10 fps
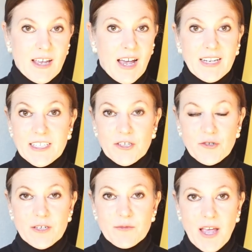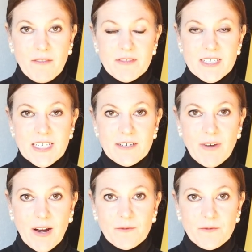And it's a trend we haven't seen
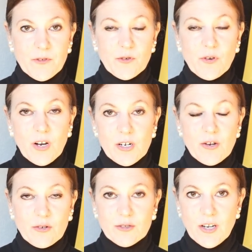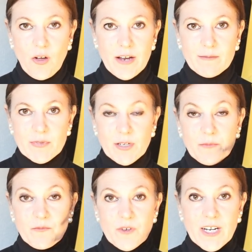around for a long time, so
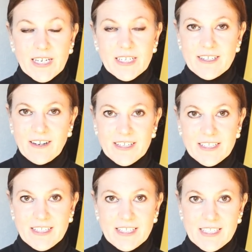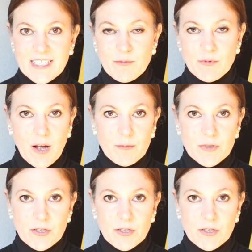I'm really excited to see what comes